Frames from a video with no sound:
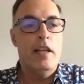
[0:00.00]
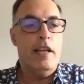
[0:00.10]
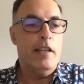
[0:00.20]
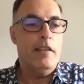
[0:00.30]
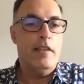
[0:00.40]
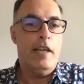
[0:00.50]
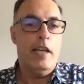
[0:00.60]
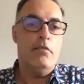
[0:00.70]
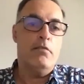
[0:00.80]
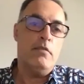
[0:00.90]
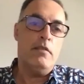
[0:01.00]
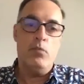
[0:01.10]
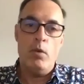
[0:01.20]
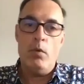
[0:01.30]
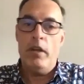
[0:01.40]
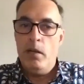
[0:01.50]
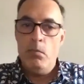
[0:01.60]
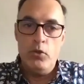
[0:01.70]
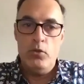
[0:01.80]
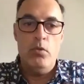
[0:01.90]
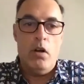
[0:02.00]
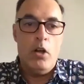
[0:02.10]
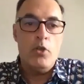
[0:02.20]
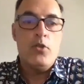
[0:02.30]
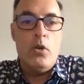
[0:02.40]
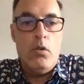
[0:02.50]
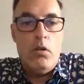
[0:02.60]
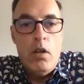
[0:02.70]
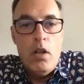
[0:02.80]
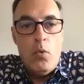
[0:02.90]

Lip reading: And then we were able to also,